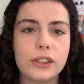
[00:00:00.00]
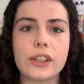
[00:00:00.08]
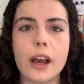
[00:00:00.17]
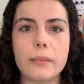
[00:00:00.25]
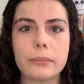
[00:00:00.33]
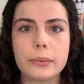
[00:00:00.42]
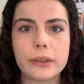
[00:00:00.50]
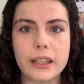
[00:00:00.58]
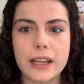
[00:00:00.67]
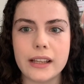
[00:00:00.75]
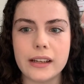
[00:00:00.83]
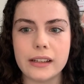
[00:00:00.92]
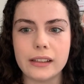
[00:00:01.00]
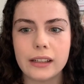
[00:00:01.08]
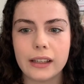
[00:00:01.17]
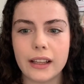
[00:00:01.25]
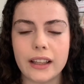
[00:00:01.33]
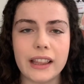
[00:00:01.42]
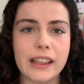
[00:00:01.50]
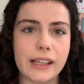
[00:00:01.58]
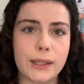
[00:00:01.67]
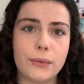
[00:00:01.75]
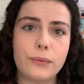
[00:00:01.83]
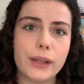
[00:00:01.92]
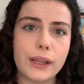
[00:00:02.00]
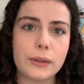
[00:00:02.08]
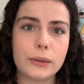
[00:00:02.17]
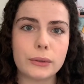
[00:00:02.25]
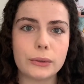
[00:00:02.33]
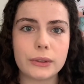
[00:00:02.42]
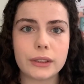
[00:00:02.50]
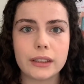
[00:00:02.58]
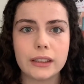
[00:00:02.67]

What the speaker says: dumped in this field,